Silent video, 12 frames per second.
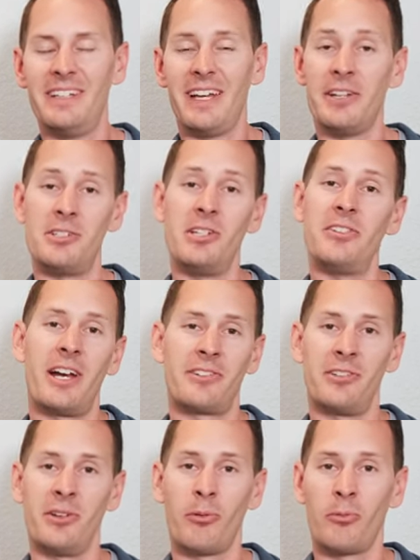And she's
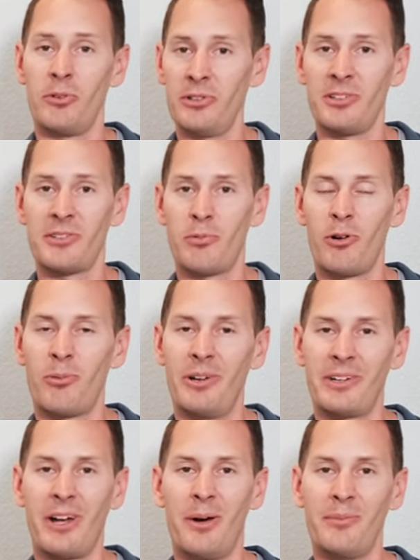actually a really good sport when
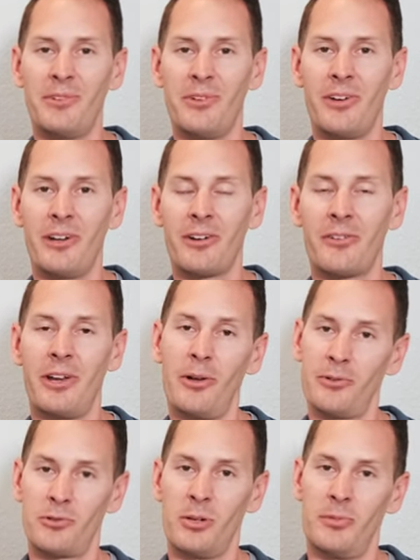it comes to getting her
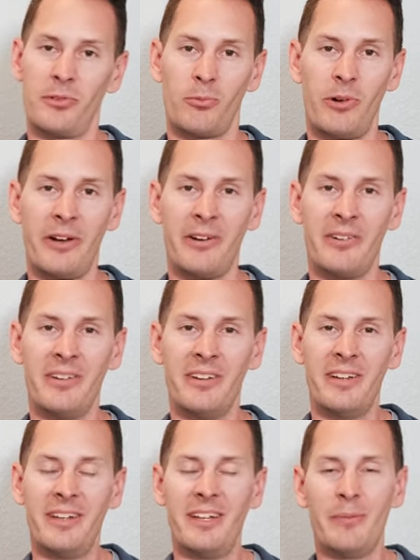nails trimmed as well,
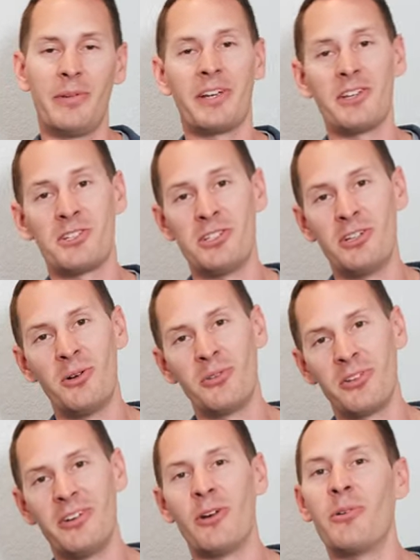because she
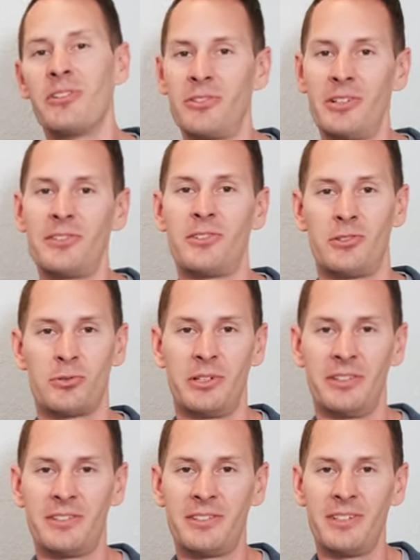knows that it always leads to
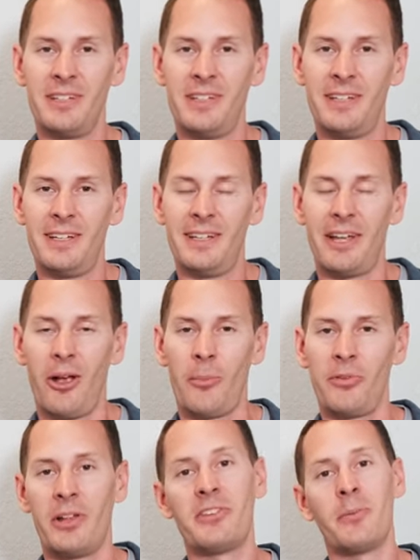treats. Um,
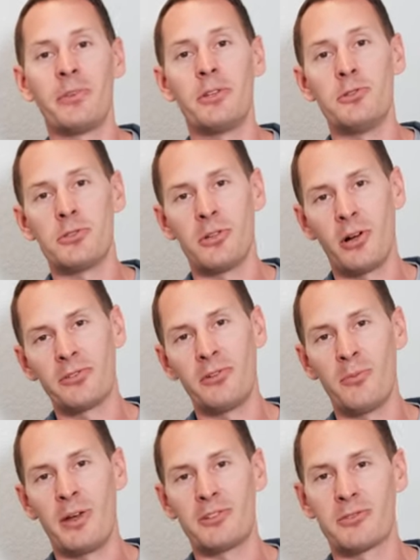so that's something that you should
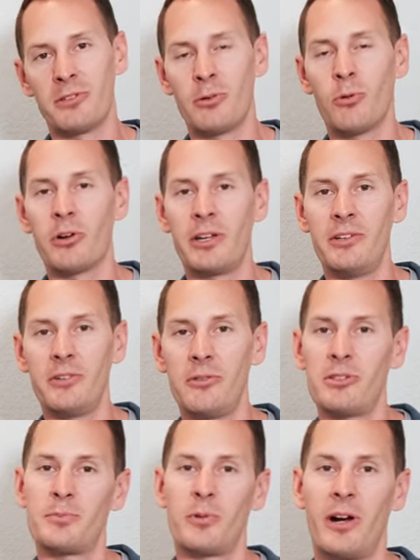also make sure you work into
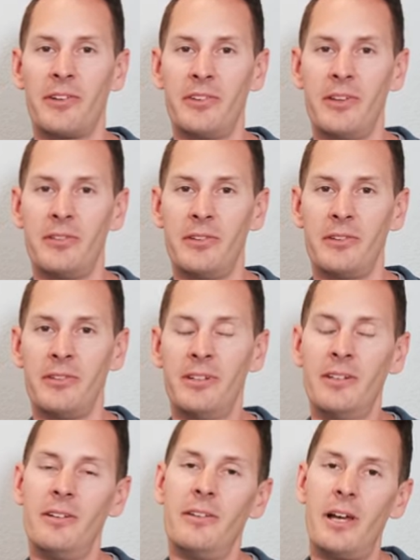this process is
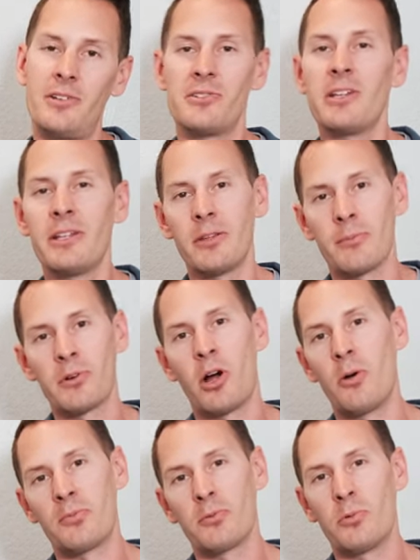not just getting them
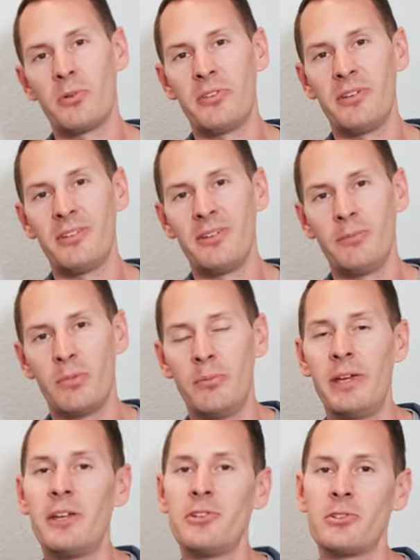comfortable with it, but
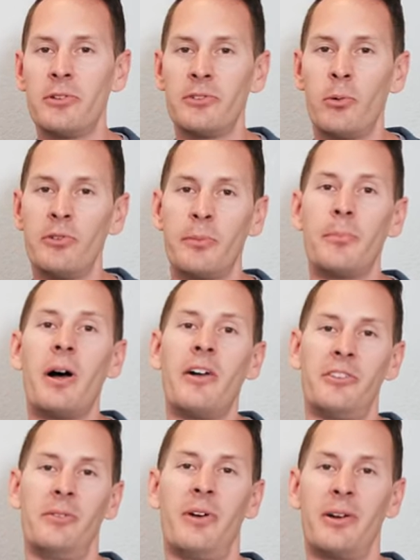making sure there's always a
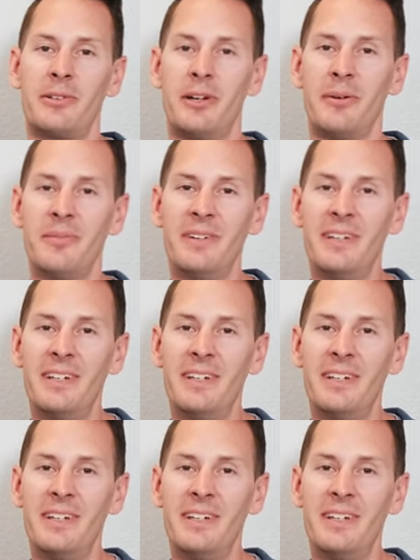positive outcome.